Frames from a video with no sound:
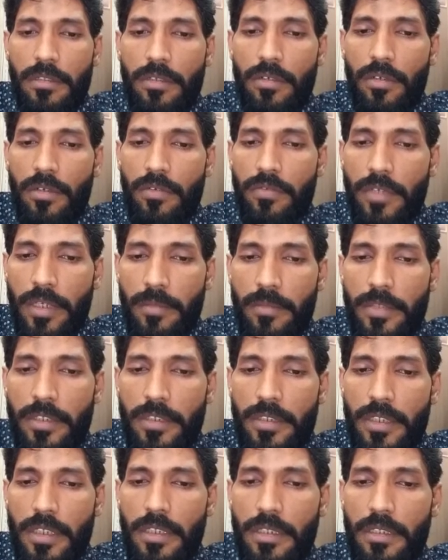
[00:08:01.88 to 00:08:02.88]
of empty
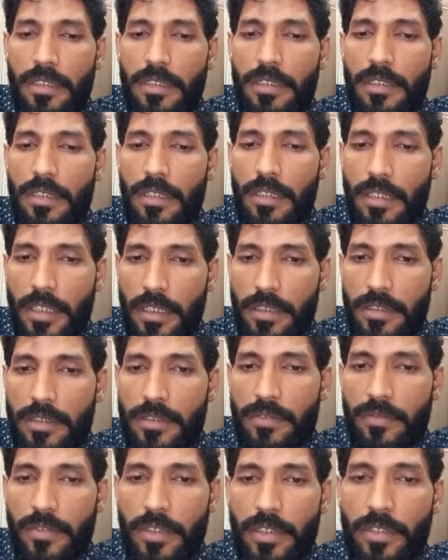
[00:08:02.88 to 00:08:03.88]
set in the next
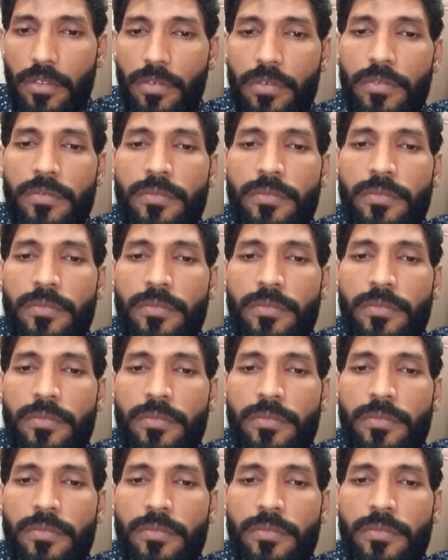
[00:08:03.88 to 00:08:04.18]
video.